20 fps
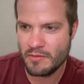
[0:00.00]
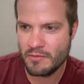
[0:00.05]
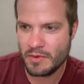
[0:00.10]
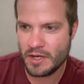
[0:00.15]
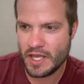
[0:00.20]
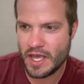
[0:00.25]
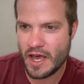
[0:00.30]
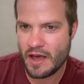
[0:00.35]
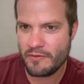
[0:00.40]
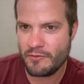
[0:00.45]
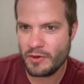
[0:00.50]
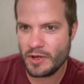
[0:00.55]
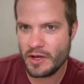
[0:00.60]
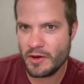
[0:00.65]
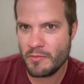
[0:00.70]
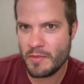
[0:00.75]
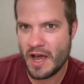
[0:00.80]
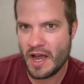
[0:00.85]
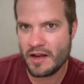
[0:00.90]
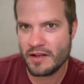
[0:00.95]
But yeah, if we
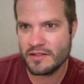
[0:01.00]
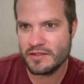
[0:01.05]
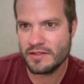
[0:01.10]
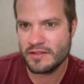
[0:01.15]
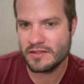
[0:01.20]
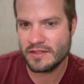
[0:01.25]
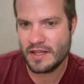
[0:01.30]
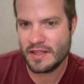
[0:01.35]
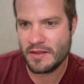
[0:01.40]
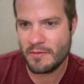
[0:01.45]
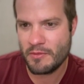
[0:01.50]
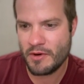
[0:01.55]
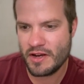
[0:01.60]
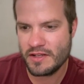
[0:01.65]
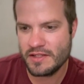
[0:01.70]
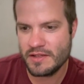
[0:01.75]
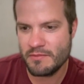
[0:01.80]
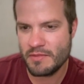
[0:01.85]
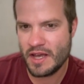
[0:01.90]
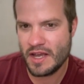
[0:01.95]
go back to say the
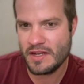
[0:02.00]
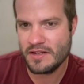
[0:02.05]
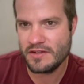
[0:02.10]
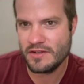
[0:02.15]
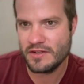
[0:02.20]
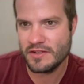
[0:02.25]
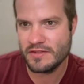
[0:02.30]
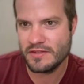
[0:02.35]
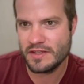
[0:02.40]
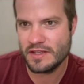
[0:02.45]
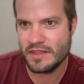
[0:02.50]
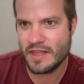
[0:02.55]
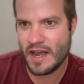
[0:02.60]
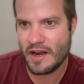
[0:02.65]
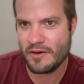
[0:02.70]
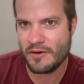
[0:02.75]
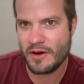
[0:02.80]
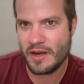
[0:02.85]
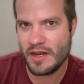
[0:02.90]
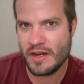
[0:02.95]
pricing page, you can see
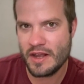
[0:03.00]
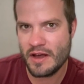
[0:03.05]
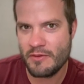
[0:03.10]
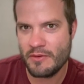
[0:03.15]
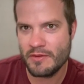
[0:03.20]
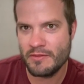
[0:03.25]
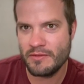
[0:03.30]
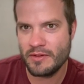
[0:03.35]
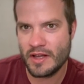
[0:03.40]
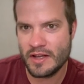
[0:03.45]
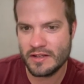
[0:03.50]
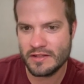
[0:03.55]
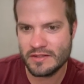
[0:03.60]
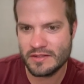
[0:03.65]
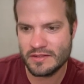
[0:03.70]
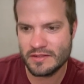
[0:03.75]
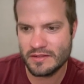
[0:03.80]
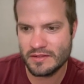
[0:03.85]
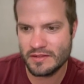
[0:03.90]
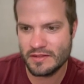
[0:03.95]
that green now
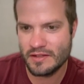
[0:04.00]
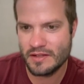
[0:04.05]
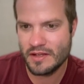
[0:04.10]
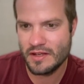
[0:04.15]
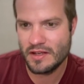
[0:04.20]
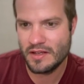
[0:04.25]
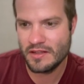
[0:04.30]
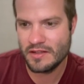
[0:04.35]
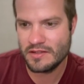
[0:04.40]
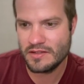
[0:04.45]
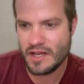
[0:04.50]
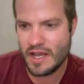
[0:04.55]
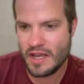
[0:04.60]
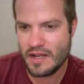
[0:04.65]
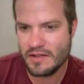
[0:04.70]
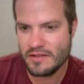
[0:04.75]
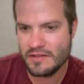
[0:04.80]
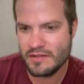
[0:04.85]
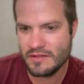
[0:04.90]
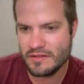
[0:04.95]
reflects the
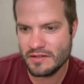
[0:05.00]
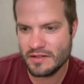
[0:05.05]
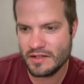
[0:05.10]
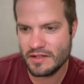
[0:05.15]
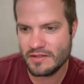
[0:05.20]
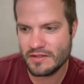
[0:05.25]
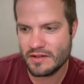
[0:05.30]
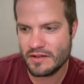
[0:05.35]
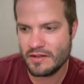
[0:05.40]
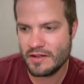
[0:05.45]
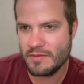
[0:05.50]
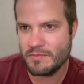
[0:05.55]
change and it's all